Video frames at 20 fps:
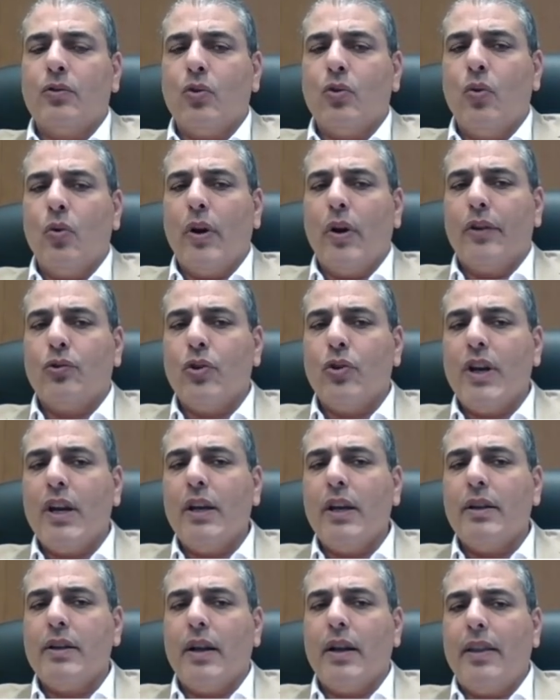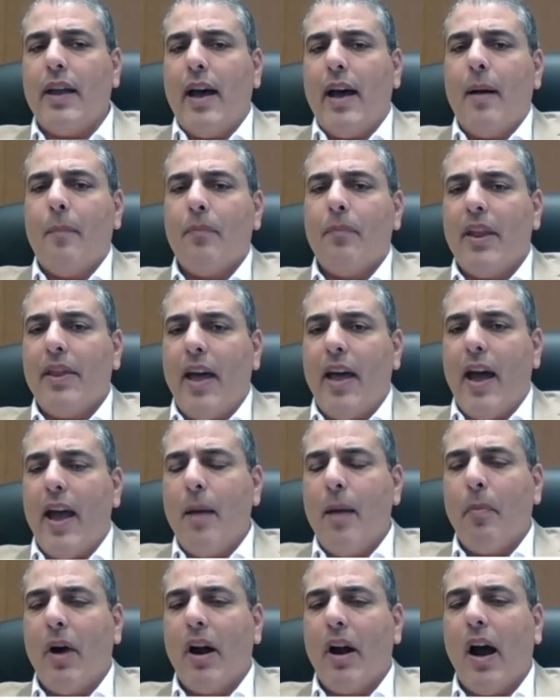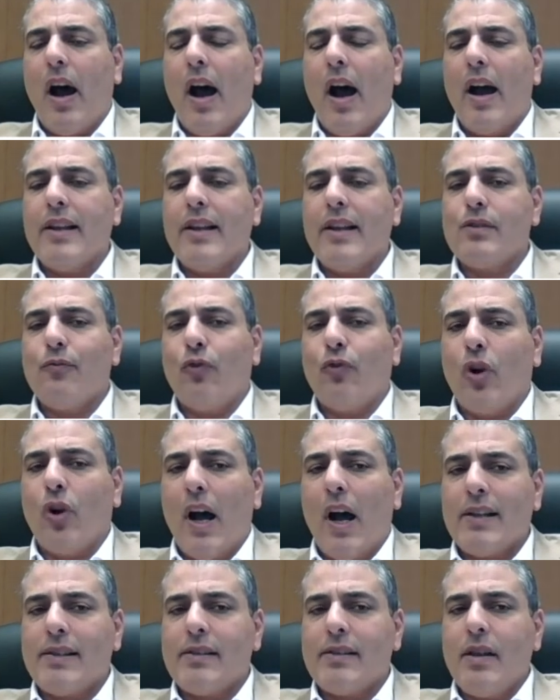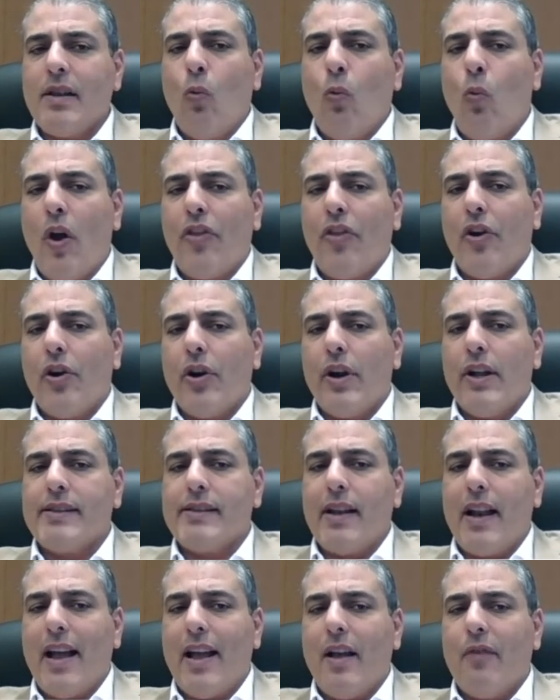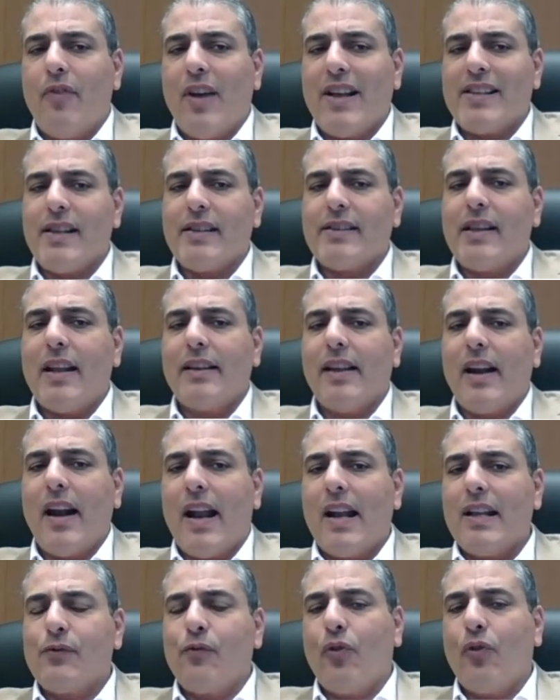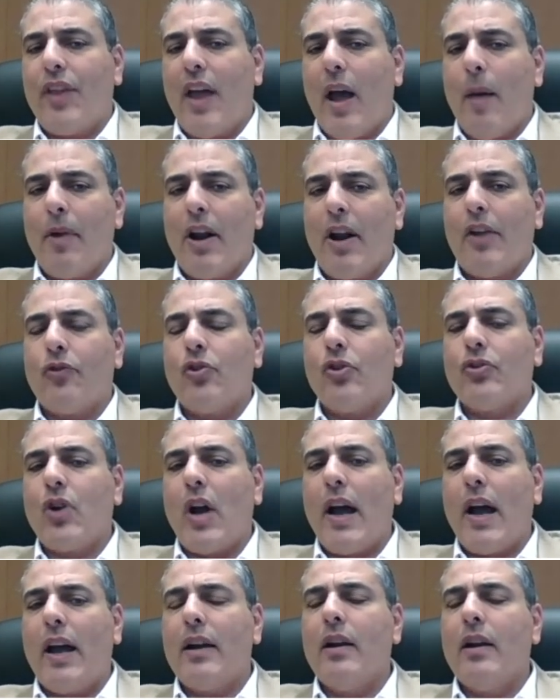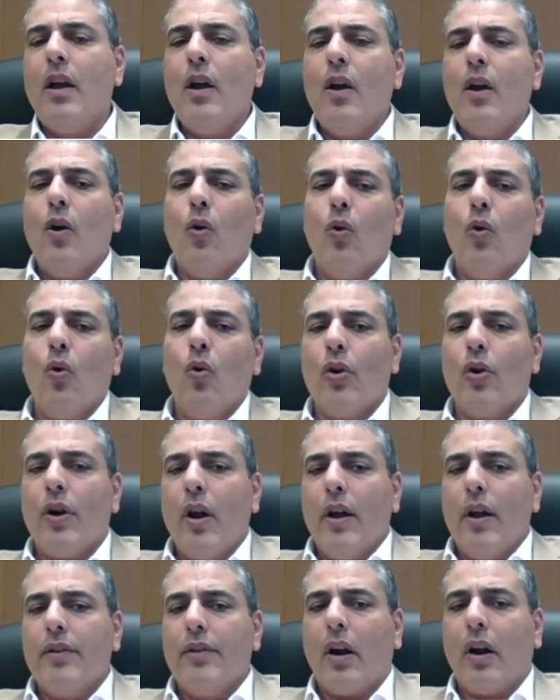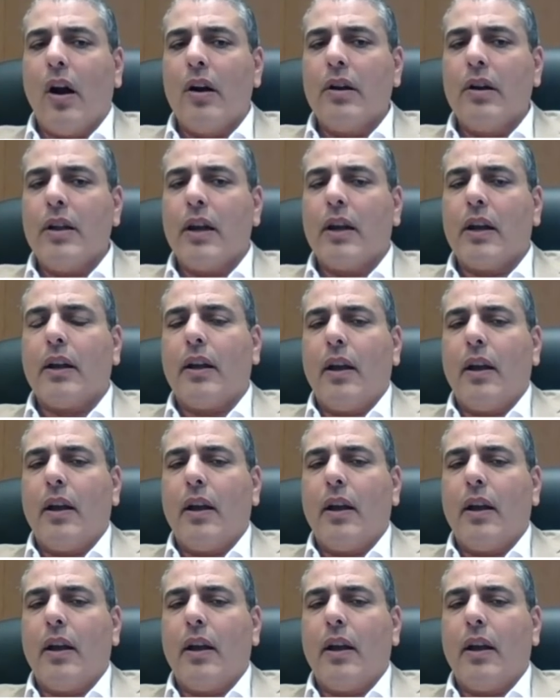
to read the MRIs for us, whether it's vastus lateralis for the ambulatory trial or the cardiac